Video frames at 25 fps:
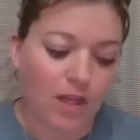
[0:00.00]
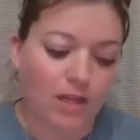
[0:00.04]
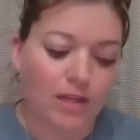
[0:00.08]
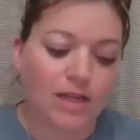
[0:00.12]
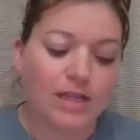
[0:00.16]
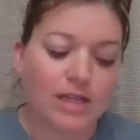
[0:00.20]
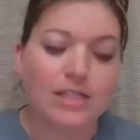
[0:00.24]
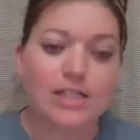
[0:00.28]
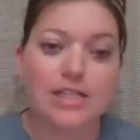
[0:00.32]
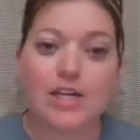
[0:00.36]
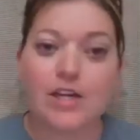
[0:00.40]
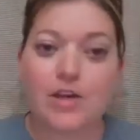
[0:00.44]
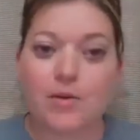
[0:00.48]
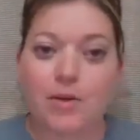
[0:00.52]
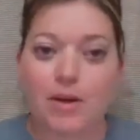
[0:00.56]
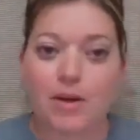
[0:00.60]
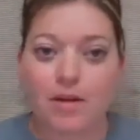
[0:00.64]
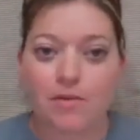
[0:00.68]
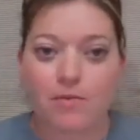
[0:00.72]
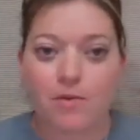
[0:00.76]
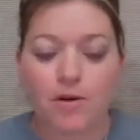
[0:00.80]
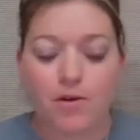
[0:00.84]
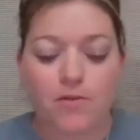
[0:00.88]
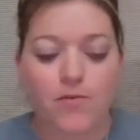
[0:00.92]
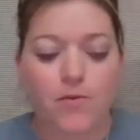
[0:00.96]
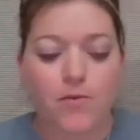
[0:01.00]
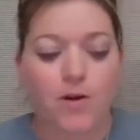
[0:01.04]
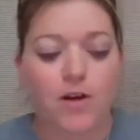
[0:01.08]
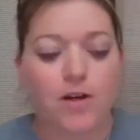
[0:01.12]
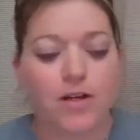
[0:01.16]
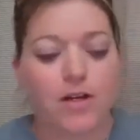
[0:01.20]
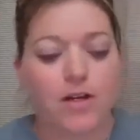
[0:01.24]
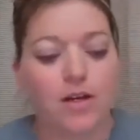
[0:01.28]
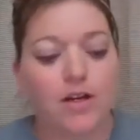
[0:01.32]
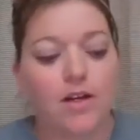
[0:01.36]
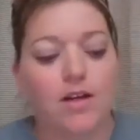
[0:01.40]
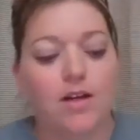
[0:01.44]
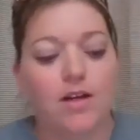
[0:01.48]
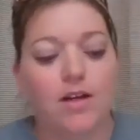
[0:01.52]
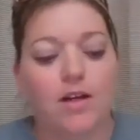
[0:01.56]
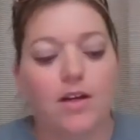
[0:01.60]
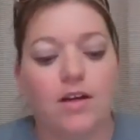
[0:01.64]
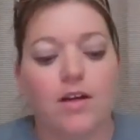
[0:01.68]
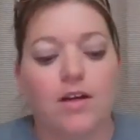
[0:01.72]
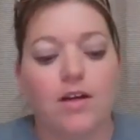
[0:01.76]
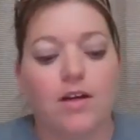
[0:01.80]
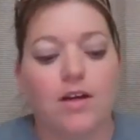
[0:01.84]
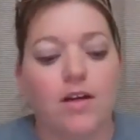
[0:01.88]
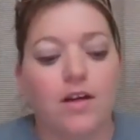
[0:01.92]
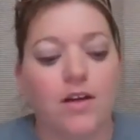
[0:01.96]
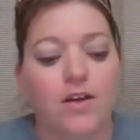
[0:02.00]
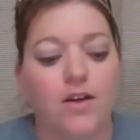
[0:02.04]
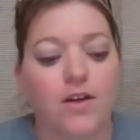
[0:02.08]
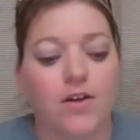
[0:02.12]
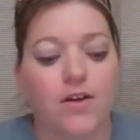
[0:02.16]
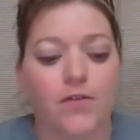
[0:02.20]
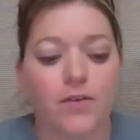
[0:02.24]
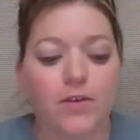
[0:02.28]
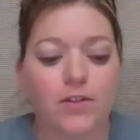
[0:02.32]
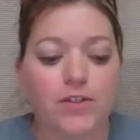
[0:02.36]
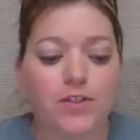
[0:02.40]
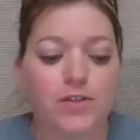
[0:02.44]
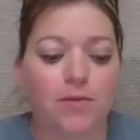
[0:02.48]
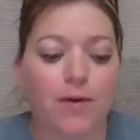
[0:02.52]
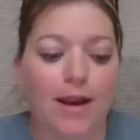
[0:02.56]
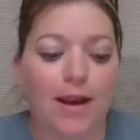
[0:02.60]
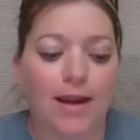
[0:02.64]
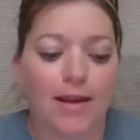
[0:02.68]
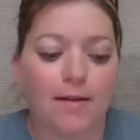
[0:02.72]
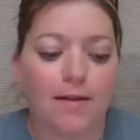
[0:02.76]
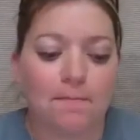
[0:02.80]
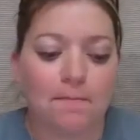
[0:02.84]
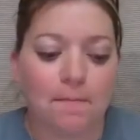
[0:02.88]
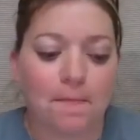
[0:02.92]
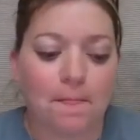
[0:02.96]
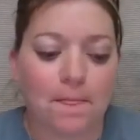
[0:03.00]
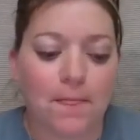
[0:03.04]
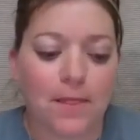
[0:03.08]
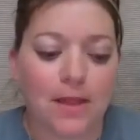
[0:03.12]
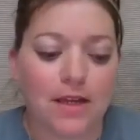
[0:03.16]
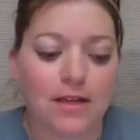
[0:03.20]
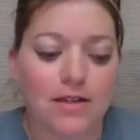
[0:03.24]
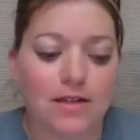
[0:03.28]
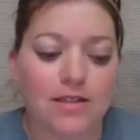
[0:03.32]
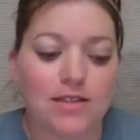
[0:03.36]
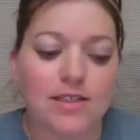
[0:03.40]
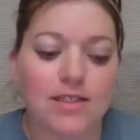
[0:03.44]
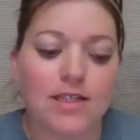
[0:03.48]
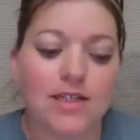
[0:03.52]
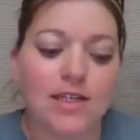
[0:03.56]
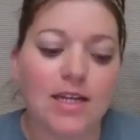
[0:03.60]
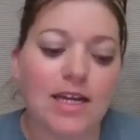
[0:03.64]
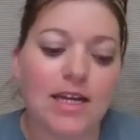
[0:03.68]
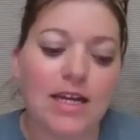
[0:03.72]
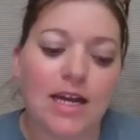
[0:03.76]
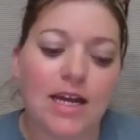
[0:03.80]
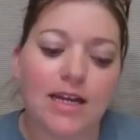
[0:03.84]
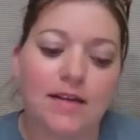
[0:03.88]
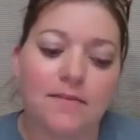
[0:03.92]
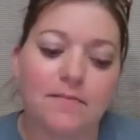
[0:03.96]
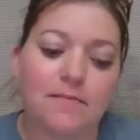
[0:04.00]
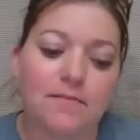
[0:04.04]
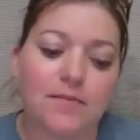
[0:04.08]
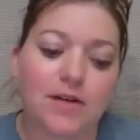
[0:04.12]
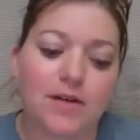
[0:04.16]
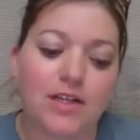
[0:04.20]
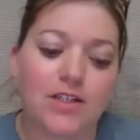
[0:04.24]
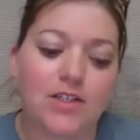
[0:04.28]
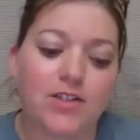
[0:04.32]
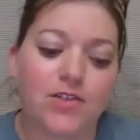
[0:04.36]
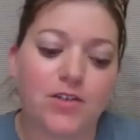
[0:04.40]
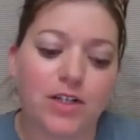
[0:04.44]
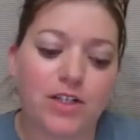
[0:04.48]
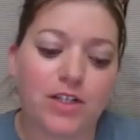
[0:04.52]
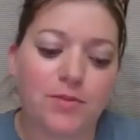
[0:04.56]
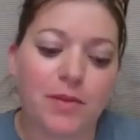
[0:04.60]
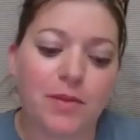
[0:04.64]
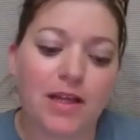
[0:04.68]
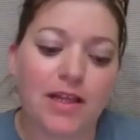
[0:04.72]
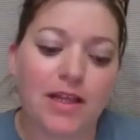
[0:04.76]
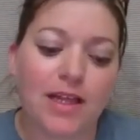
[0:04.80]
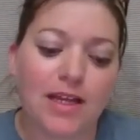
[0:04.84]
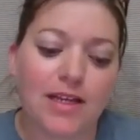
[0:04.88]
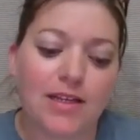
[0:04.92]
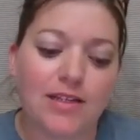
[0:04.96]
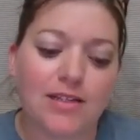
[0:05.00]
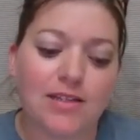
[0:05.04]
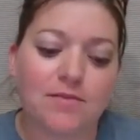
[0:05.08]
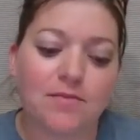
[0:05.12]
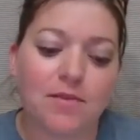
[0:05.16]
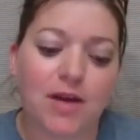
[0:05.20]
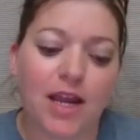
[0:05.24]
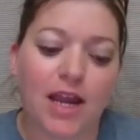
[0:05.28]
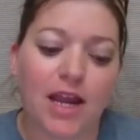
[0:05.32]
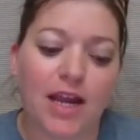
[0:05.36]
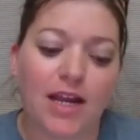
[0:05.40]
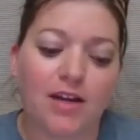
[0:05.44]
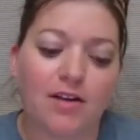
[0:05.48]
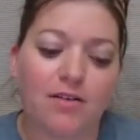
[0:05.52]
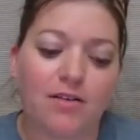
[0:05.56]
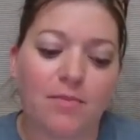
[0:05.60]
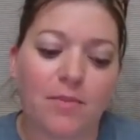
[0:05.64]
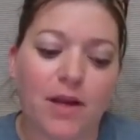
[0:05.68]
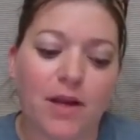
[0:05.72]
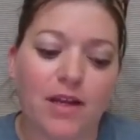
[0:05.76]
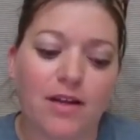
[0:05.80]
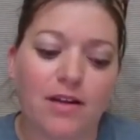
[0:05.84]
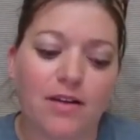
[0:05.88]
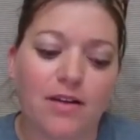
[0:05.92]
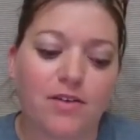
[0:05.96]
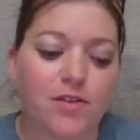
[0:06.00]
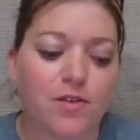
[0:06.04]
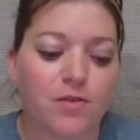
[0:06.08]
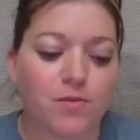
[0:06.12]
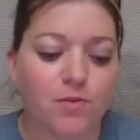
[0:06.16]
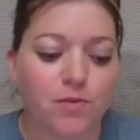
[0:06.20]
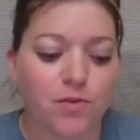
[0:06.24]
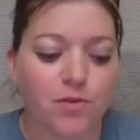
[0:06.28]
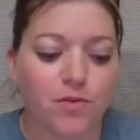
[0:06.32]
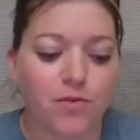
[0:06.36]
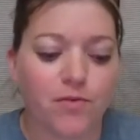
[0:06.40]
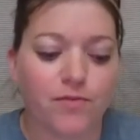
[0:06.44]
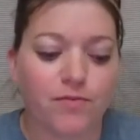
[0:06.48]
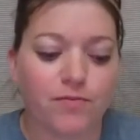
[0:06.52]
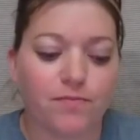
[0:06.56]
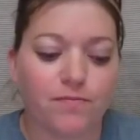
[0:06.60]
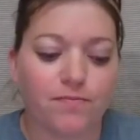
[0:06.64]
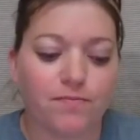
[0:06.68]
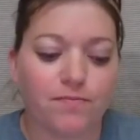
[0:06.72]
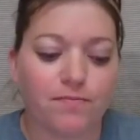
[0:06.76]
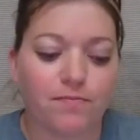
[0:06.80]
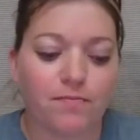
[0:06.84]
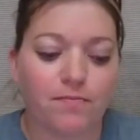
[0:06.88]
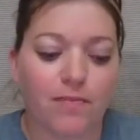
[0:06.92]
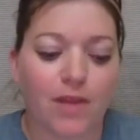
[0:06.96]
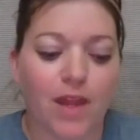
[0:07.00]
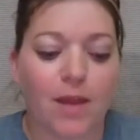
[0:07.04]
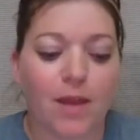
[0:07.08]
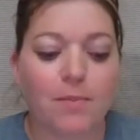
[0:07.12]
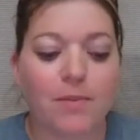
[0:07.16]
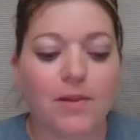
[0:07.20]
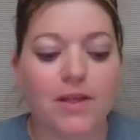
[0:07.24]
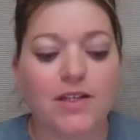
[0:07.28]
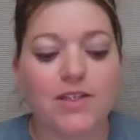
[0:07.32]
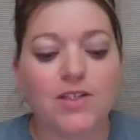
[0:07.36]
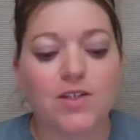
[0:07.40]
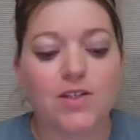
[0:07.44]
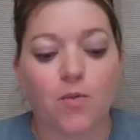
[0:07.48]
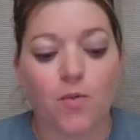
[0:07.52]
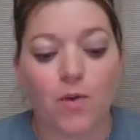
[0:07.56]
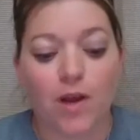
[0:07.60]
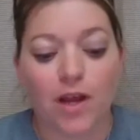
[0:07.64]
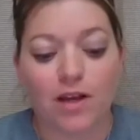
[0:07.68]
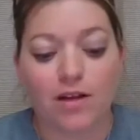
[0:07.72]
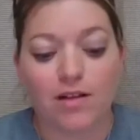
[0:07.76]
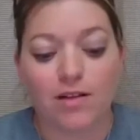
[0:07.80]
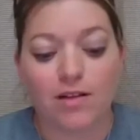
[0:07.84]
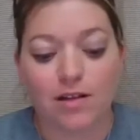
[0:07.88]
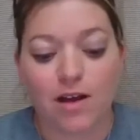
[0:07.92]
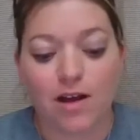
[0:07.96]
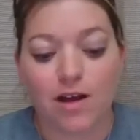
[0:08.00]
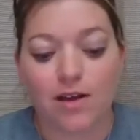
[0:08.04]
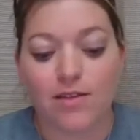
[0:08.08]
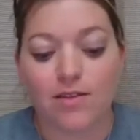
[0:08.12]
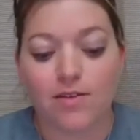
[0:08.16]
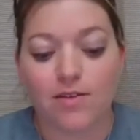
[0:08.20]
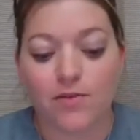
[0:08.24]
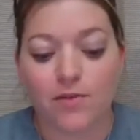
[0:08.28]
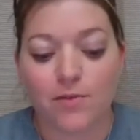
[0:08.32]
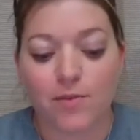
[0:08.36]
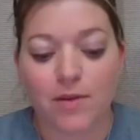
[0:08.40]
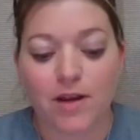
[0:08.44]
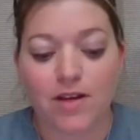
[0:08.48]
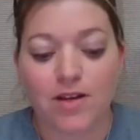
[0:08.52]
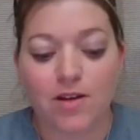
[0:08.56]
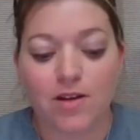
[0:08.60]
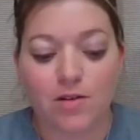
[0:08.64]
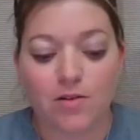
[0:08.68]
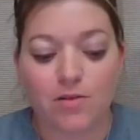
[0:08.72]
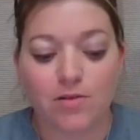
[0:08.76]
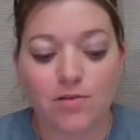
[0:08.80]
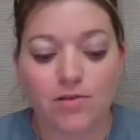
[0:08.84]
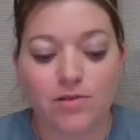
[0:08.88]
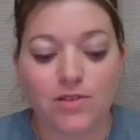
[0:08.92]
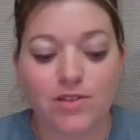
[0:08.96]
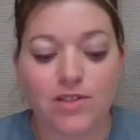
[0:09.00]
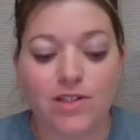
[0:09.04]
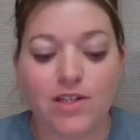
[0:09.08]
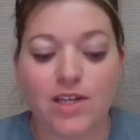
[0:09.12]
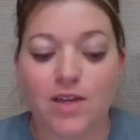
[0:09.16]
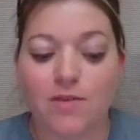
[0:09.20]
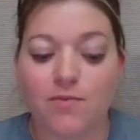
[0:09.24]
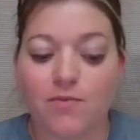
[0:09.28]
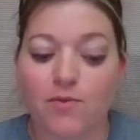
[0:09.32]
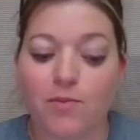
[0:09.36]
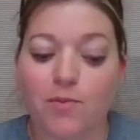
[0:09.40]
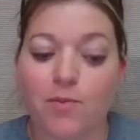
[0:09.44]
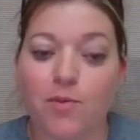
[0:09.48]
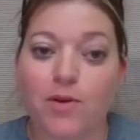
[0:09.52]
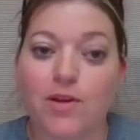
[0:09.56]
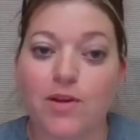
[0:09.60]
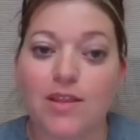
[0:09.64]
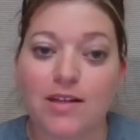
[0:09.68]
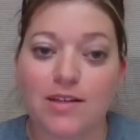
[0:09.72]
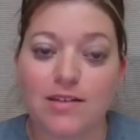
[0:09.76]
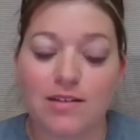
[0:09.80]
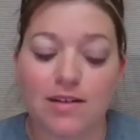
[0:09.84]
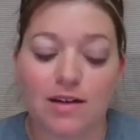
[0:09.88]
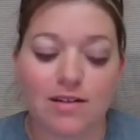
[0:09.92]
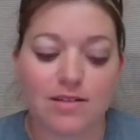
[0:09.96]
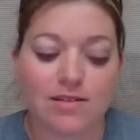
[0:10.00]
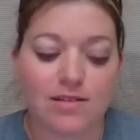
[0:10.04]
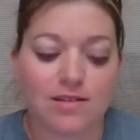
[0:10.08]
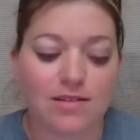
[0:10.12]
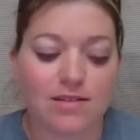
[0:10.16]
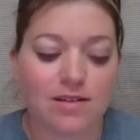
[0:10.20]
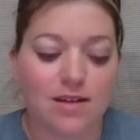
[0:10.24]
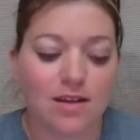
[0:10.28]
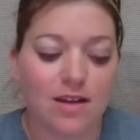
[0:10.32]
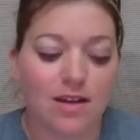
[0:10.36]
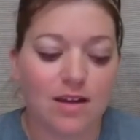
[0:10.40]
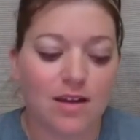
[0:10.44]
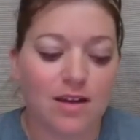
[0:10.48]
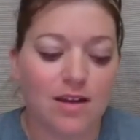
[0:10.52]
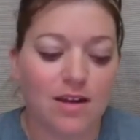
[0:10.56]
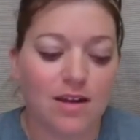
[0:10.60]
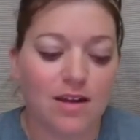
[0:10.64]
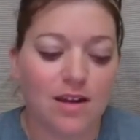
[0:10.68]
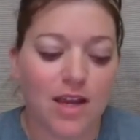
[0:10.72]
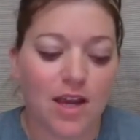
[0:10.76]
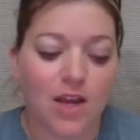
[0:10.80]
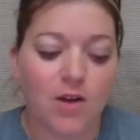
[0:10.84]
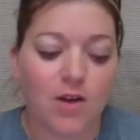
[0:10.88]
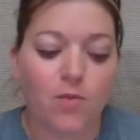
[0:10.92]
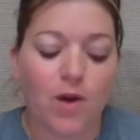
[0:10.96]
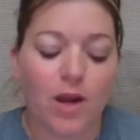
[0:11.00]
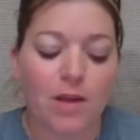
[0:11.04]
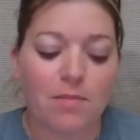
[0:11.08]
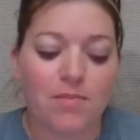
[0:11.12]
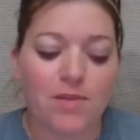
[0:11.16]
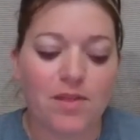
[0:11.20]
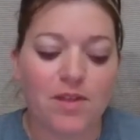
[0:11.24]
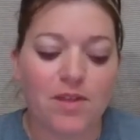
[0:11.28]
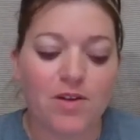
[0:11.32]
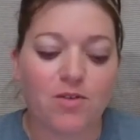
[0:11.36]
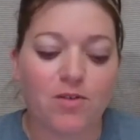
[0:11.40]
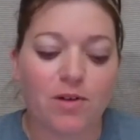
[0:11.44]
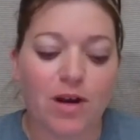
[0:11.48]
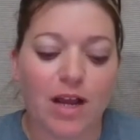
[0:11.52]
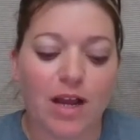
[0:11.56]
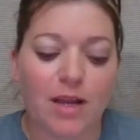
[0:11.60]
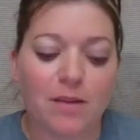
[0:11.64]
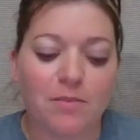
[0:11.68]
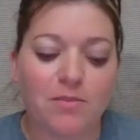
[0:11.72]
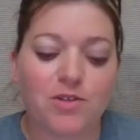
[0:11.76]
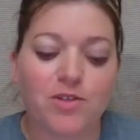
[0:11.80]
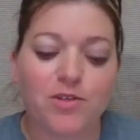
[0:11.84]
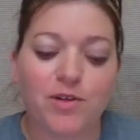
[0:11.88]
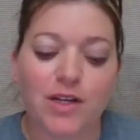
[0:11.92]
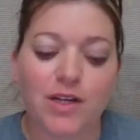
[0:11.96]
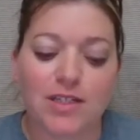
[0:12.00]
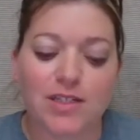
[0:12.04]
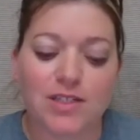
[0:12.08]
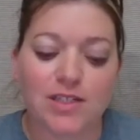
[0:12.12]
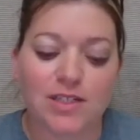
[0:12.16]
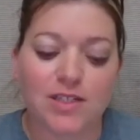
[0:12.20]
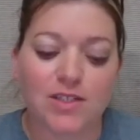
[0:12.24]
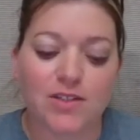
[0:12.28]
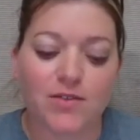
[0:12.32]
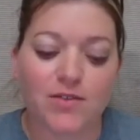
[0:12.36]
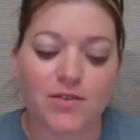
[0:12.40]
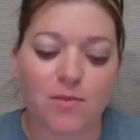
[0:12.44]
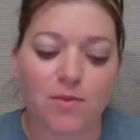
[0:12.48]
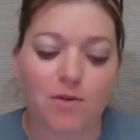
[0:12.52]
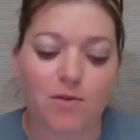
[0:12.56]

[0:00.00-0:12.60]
continuing, 104. First rain. Sunday night, I stretch my legs in my iron bed under the roof. I place a wet cloth over my nose to keep from breathing dust, and wipe the grime tracings from